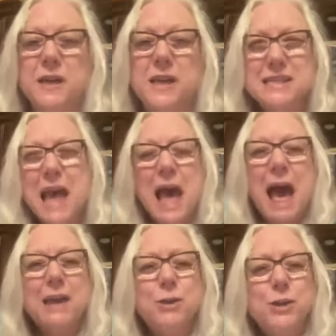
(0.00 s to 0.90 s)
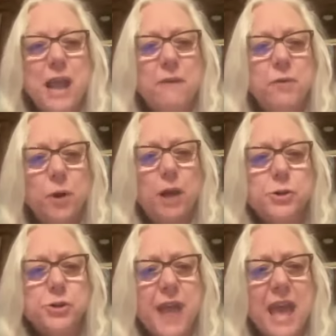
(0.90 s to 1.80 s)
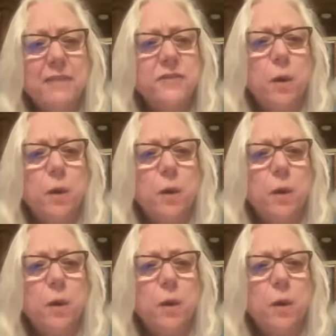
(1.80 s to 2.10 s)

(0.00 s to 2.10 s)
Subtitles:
because I could never understand